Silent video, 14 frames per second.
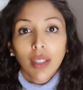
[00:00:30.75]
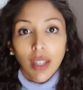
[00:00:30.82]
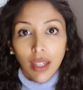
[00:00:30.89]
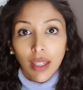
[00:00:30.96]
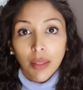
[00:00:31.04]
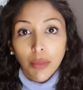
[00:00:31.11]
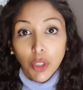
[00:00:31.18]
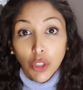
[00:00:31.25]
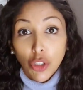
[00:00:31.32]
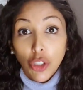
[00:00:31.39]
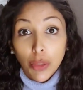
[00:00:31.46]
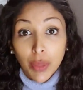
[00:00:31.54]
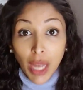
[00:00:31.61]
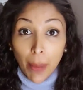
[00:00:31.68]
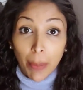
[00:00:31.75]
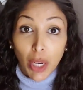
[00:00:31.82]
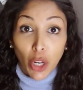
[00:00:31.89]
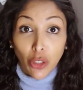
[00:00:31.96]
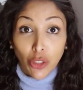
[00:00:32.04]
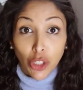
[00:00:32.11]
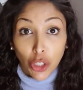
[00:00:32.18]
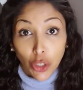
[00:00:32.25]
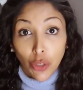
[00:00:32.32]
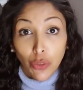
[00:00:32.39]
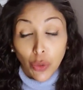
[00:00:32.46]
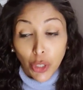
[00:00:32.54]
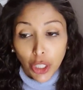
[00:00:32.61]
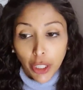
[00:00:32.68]
YouTube down below too
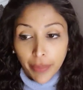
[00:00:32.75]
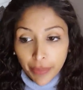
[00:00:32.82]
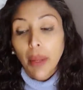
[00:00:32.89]
for you.